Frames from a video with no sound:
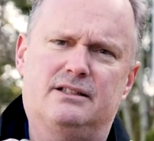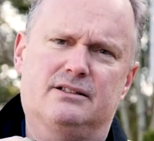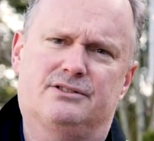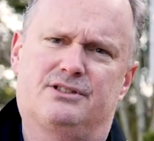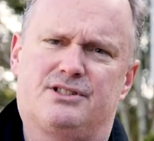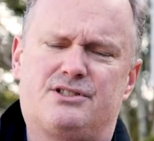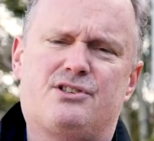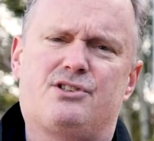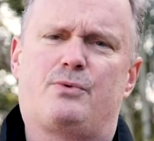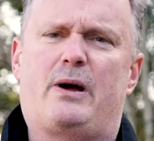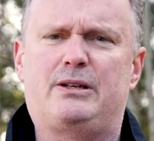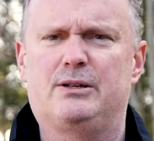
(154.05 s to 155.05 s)
you'll just
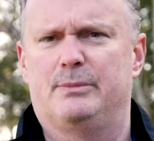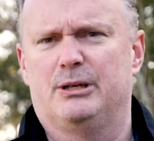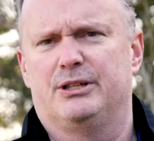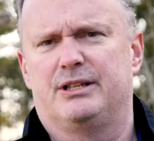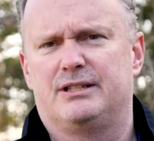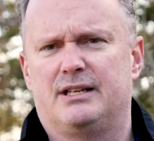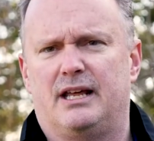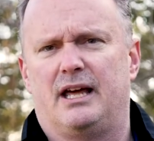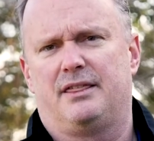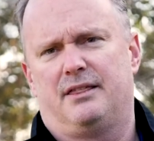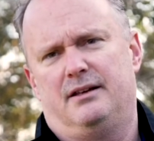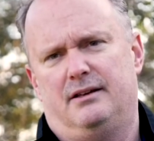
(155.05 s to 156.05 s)
sweat your building to
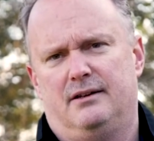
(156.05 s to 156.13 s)
death.